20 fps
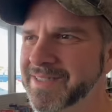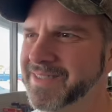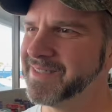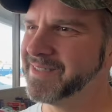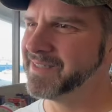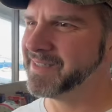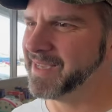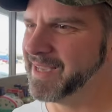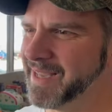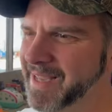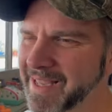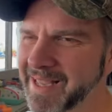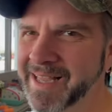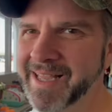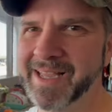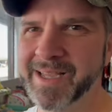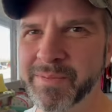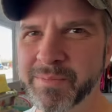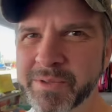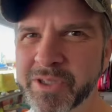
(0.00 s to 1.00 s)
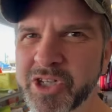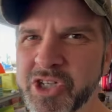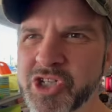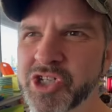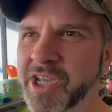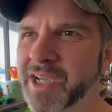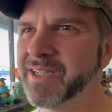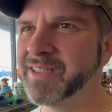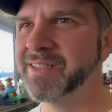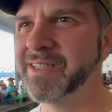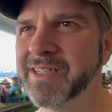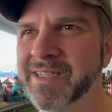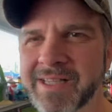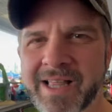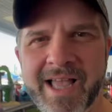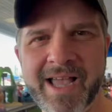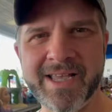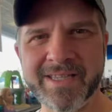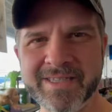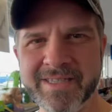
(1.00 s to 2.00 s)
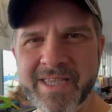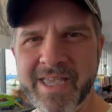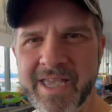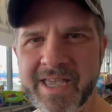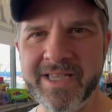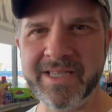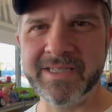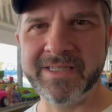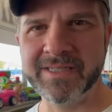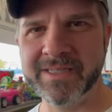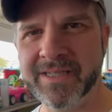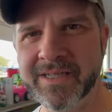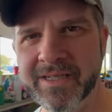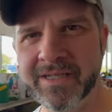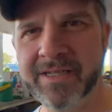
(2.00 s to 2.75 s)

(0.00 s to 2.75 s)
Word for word: time to check the glass case.